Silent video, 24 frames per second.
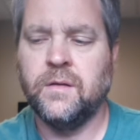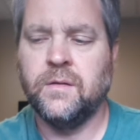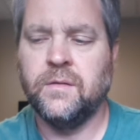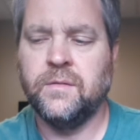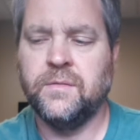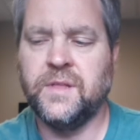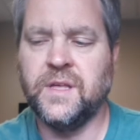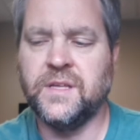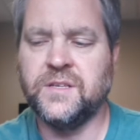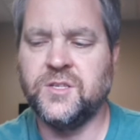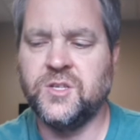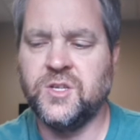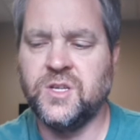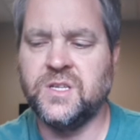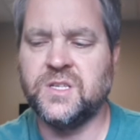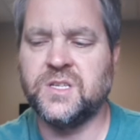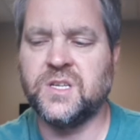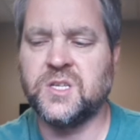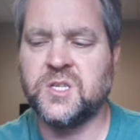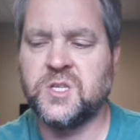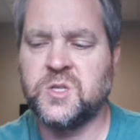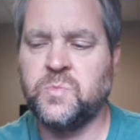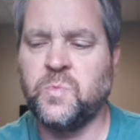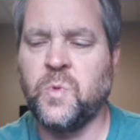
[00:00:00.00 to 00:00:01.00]
that
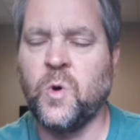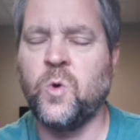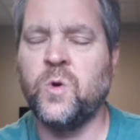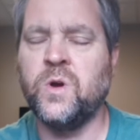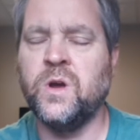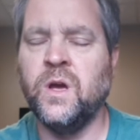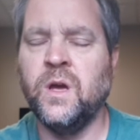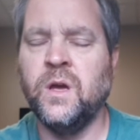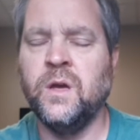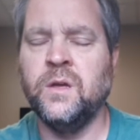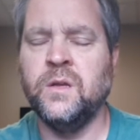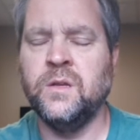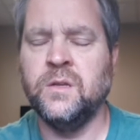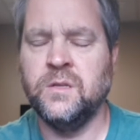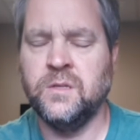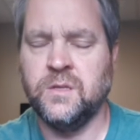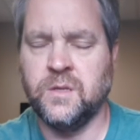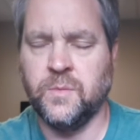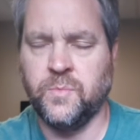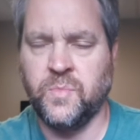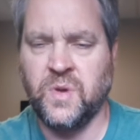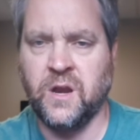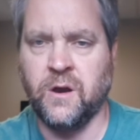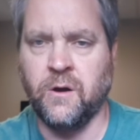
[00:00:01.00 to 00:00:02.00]
Jesus spoke
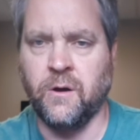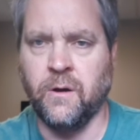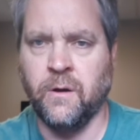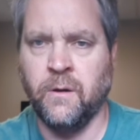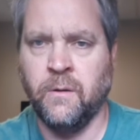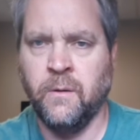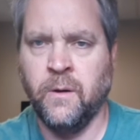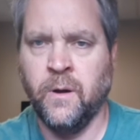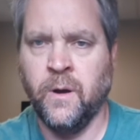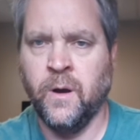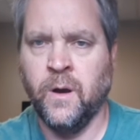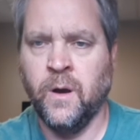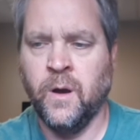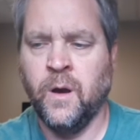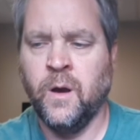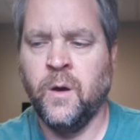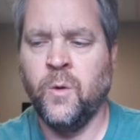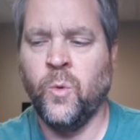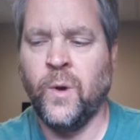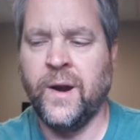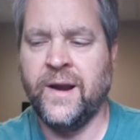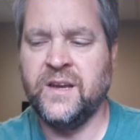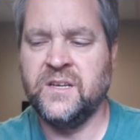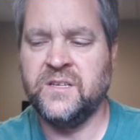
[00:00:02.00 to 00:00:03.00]
to Peter
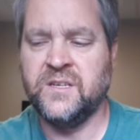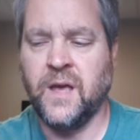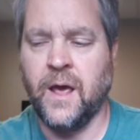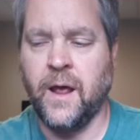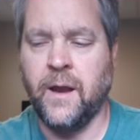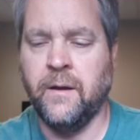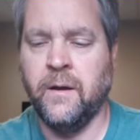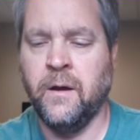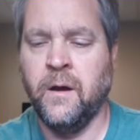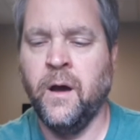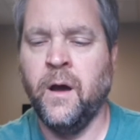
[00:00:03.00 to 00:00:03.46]
when he said,